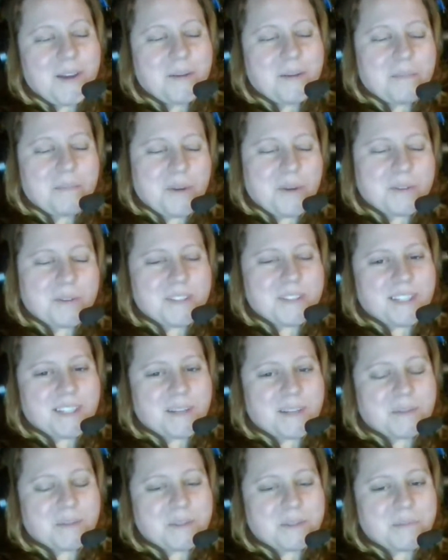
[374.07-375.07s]
Mostly it
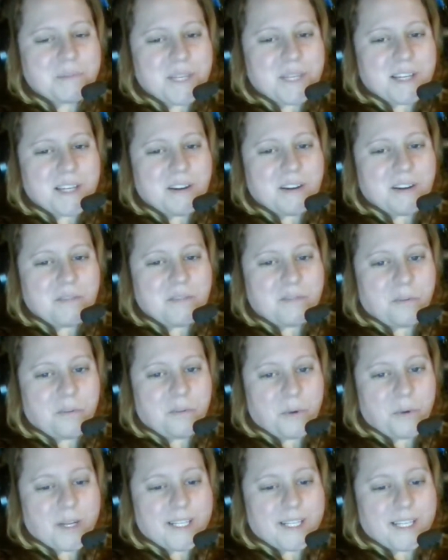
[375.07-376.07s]
was me
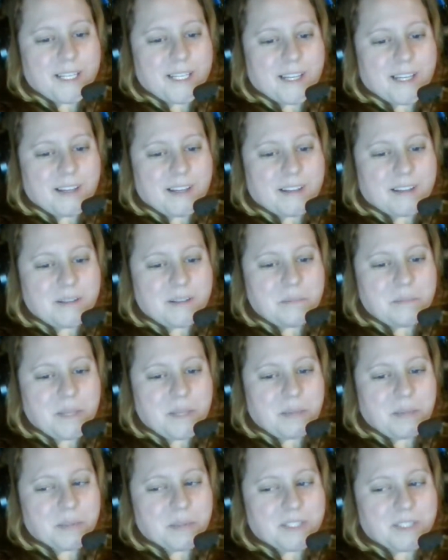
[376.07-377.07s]
avoiding
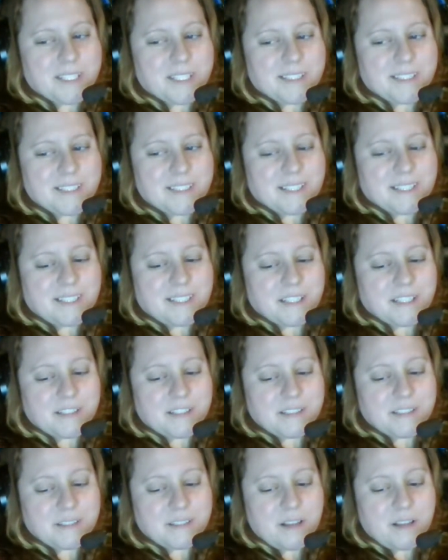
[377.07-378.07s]
people dancing
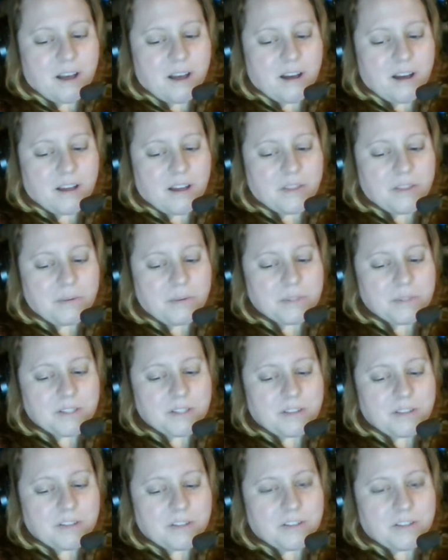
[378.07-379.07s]
because there was a
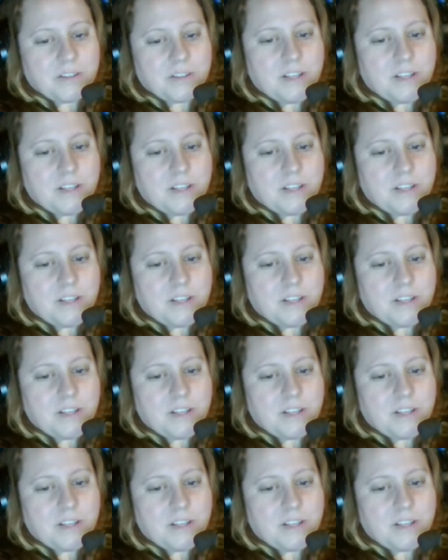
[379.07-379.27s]
good